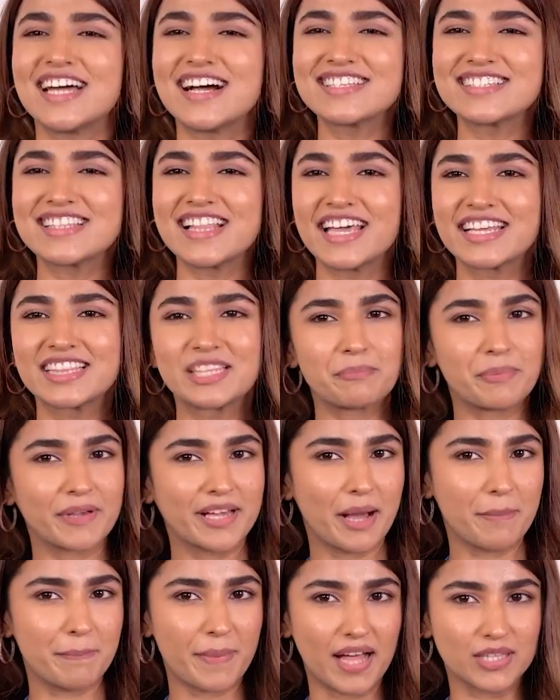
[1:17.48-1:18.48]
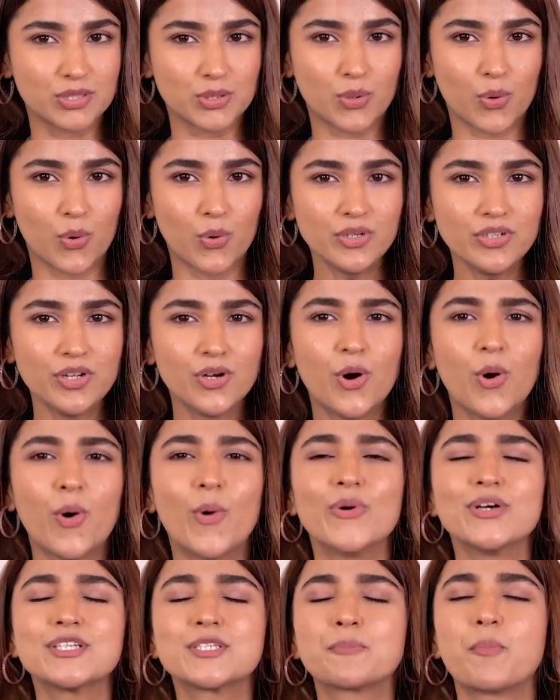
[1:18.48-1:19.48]
Just like Deepika Padukone,
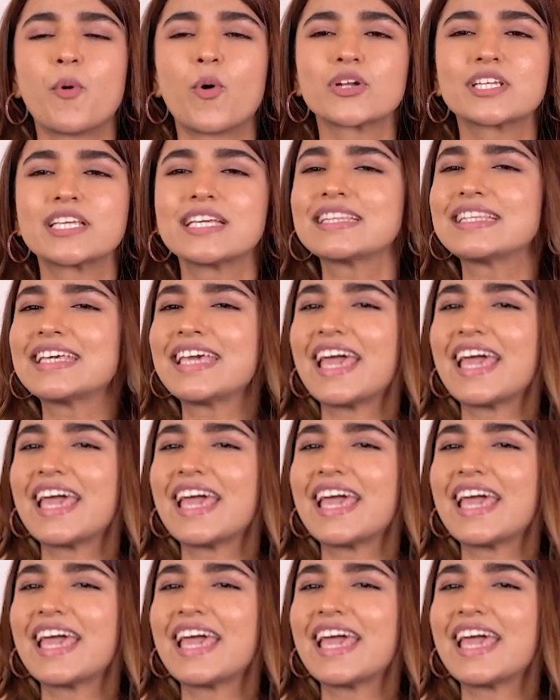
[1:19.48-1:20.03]
who is sporting